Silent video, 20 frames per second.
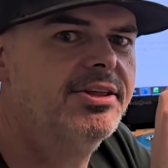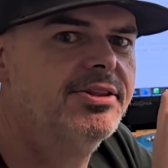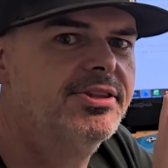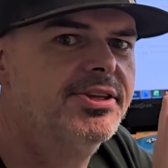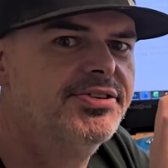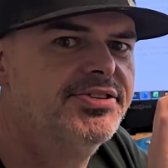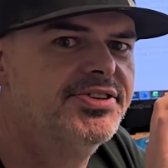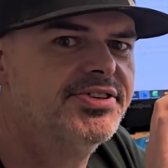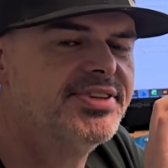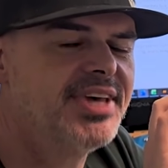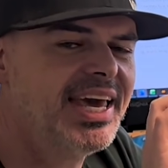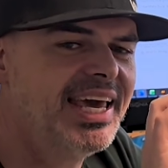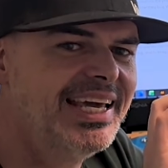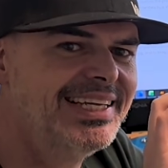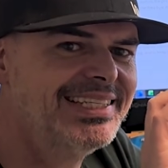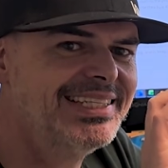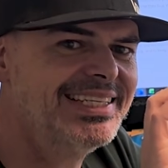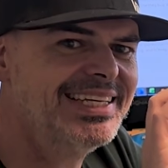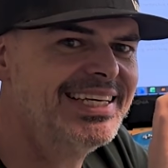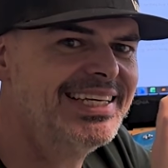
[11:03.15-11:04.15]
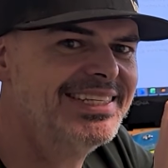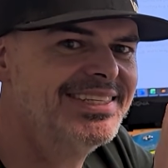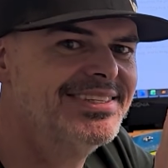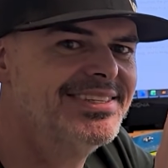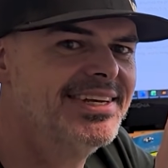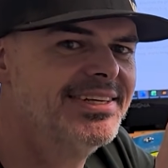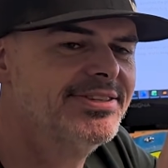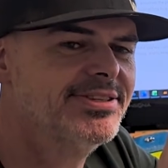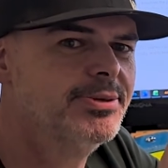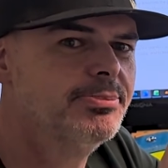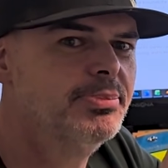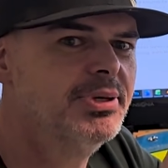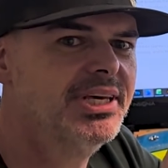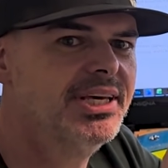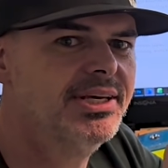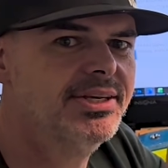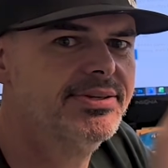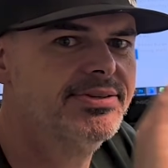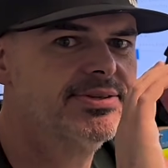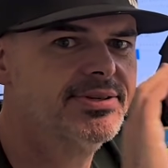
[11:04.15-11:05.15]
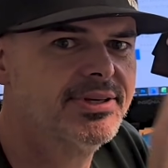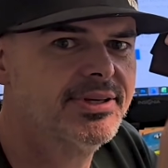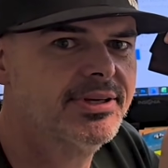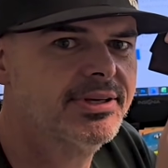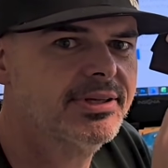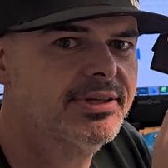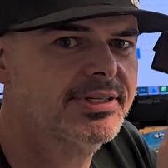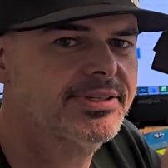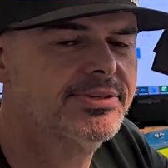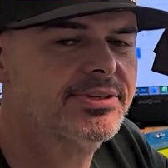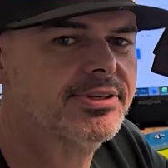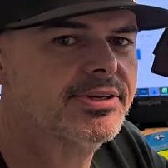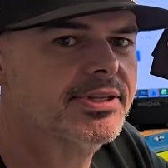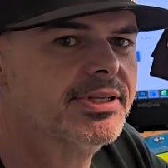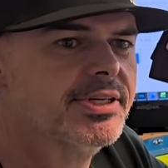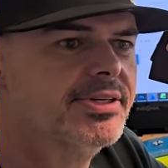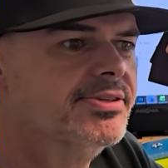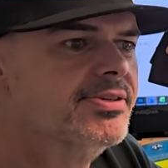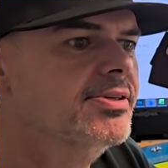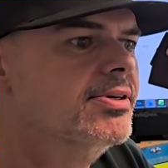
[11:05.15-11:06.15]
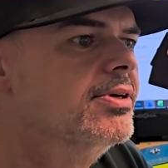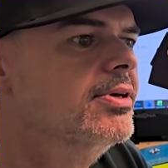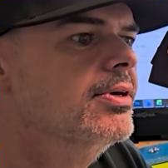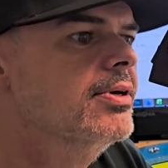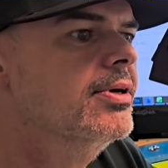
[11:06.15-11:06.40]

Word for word: This is 18 cents a piece. Listen to this.